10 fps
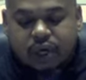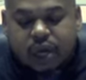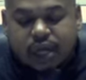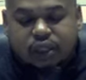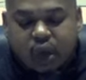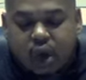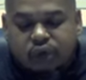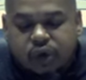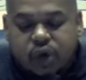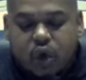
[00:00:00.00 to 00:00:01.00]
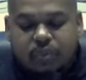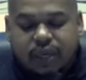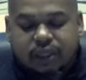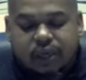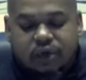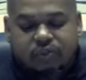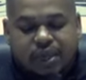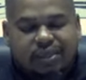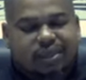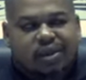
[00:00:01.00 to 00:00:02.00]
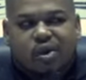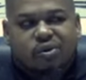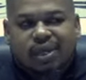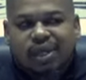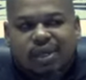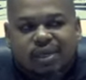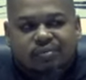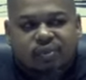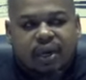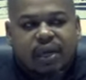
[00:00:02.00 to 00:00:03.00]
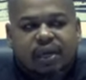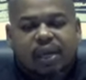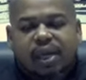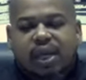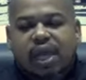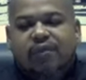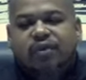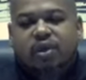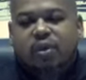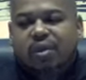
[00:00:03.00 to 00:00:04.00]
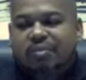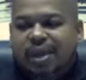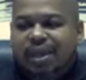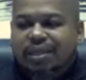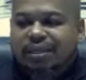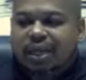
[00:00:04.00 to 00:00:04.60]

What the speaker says: and he's offering hope and eternal peace that only he could bring, even though it means